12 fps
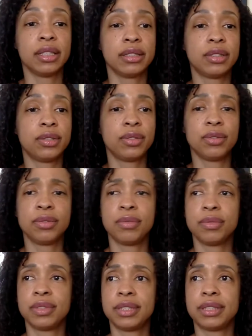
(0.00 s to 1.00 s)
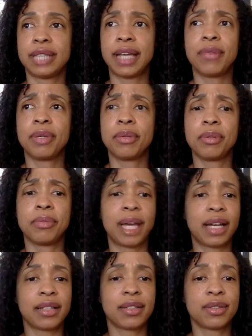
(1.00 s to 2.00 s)
to take women
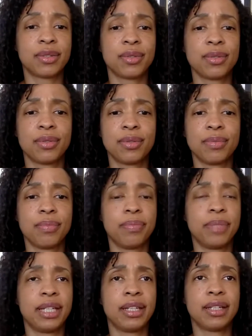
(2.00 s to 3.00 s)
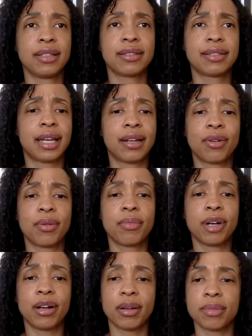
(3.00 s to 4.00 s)
back into being stay-at-home
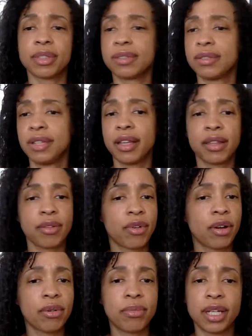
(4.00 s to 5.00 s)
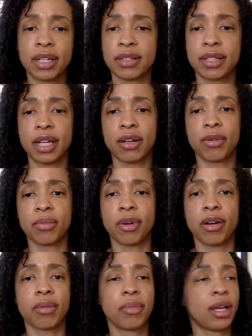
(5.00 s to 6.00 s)
moms. Nothing wrong with being a stay-at-home mom.